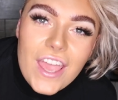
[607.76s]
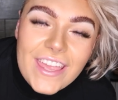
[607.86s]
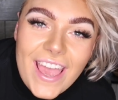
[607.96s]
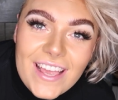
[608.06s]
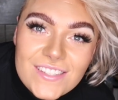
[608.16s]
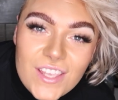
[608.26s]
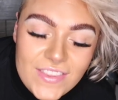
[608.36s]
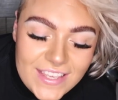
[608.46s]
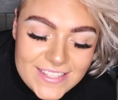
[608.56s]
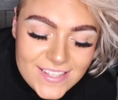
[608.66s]
Okay, so
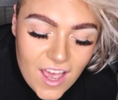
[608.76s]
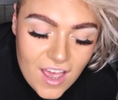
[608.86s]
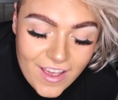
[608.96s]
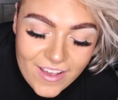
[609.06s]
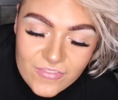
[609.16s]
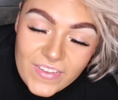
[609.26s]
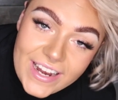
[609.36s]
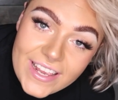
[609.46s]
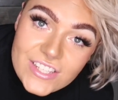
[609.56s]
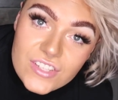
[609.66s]
these are our
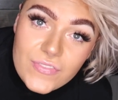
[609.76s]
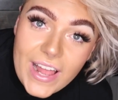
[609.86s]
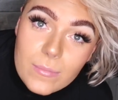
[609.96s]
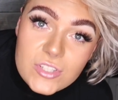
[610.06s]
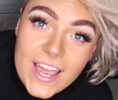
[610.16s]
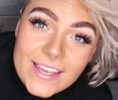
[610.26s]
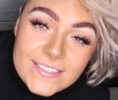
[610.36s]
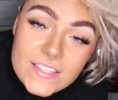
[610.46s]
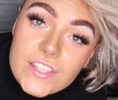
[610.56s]
finished flapjacks.